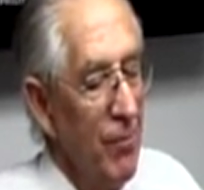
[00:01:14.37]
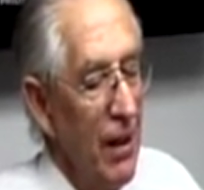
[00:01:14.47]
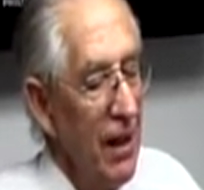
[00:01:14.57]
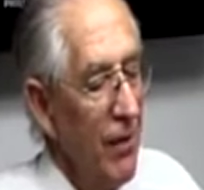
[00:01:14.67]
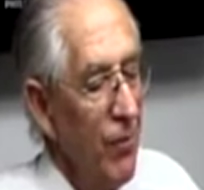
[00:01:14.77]

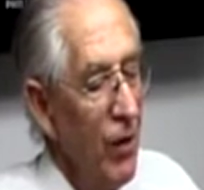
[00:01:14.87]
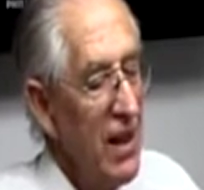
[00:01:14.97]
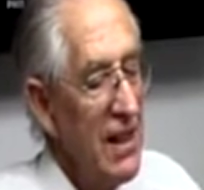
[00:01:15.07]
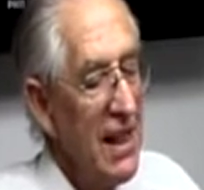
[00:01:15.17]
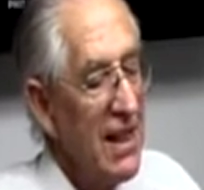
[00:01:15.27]
But what
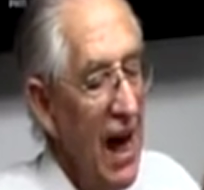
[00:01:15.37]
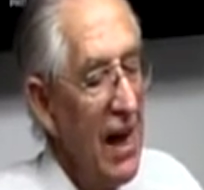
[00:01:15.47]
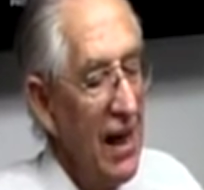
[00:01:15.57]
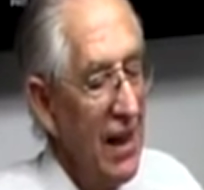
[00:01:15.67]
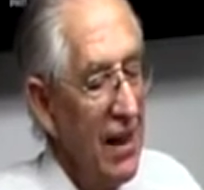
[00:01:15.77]
is he
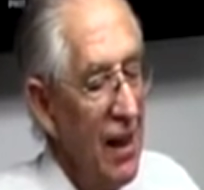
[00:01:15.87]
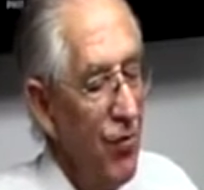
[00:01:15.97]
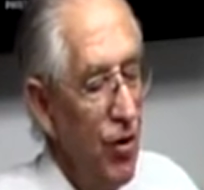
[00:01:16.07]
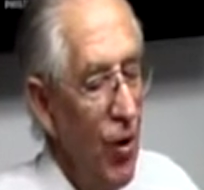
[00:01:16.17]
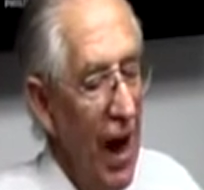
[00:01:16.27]
saying,
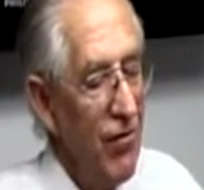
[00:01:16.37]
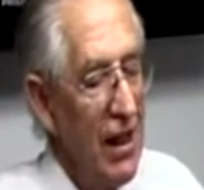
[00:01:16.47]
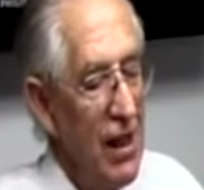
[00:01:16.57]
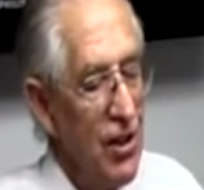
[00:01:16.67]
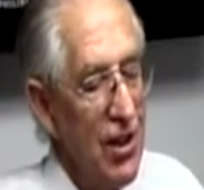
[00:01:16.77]
if you have
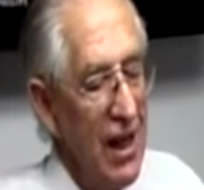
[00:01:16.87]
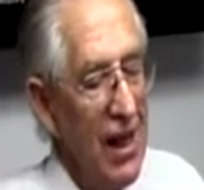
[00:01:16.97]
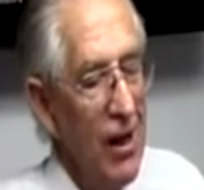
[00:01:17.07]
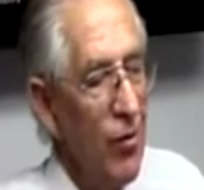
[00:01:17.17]
ears to hear?